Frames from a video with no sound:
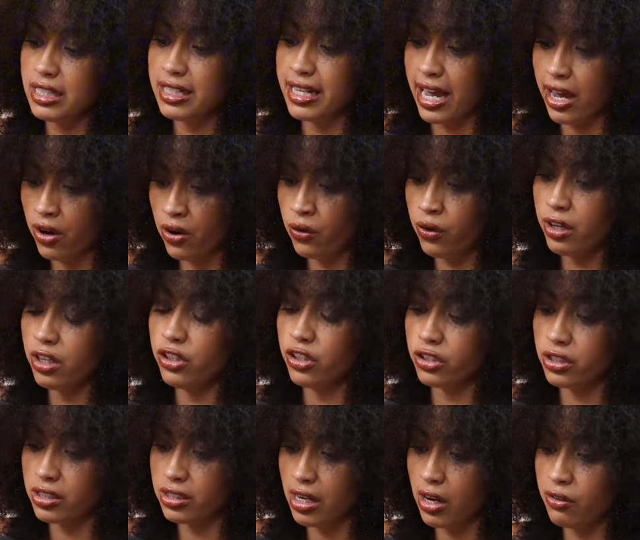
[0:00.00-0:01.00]
tell
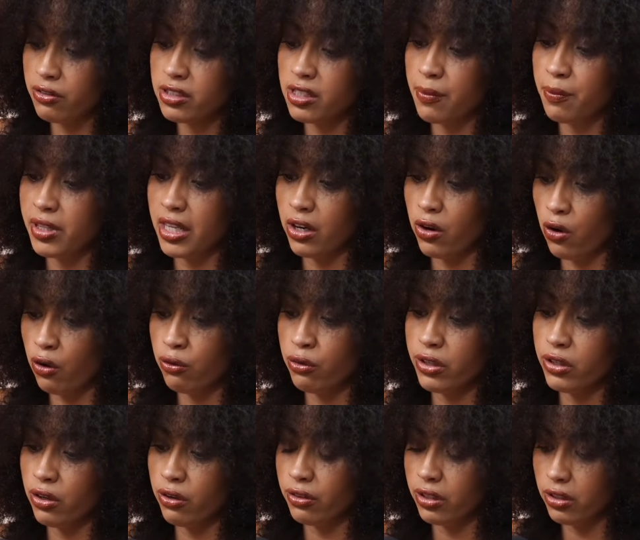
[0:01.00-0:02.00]
yourself something over
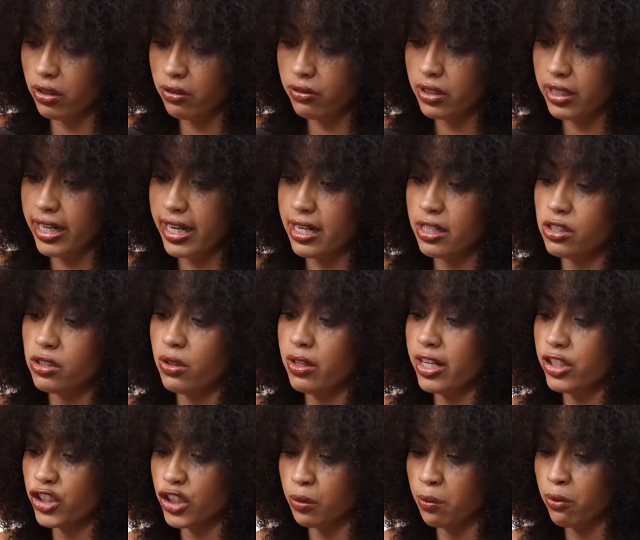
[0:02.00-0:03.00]
and over and over again so
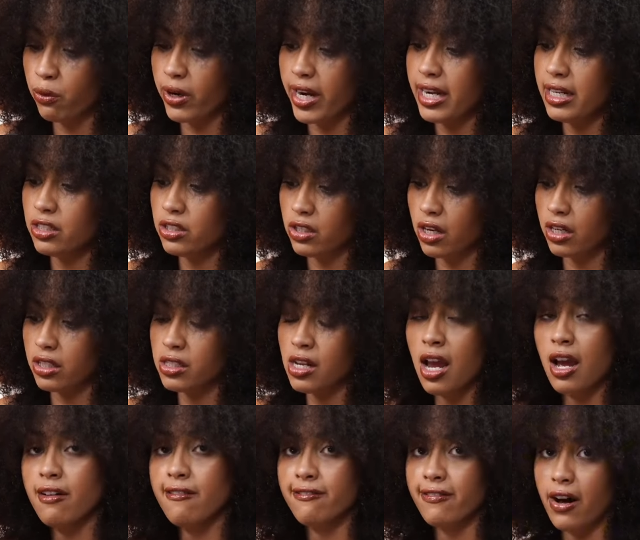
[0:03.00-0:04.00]
that your brain starts
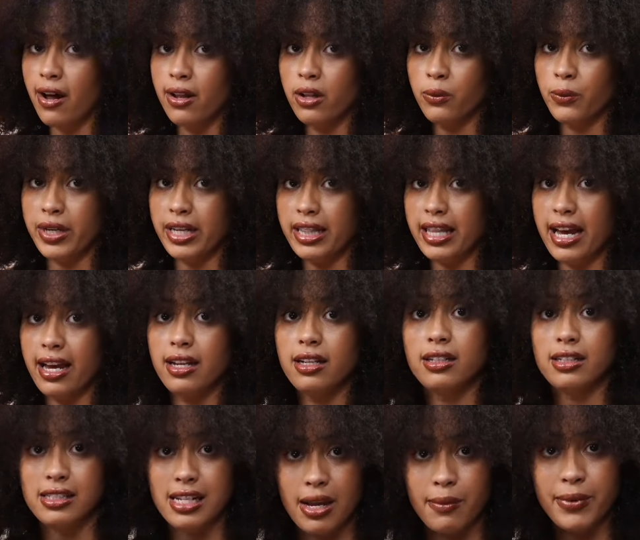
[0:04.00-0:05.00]
following that.
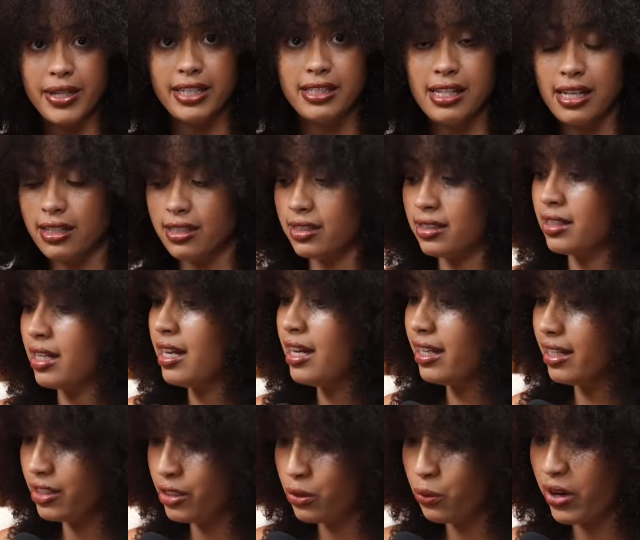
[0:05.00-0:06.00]
Does that make sense?
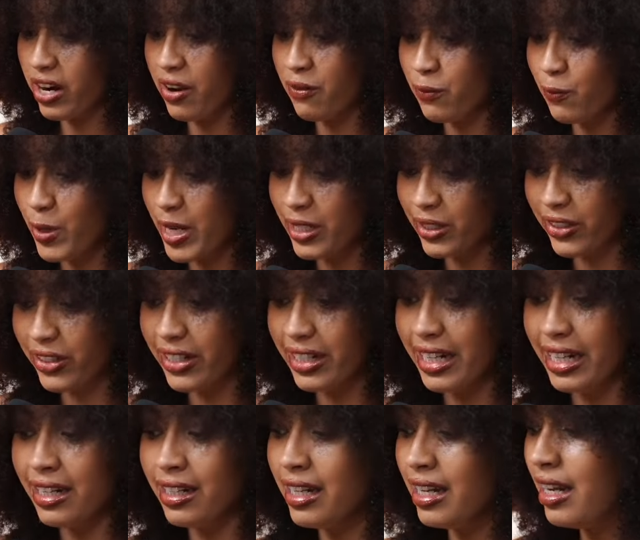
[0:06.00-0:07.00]
This is what I've been
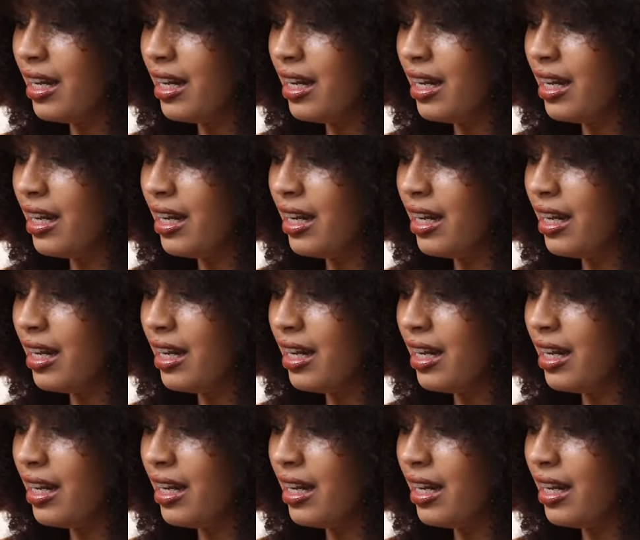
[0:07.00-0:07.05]
learning.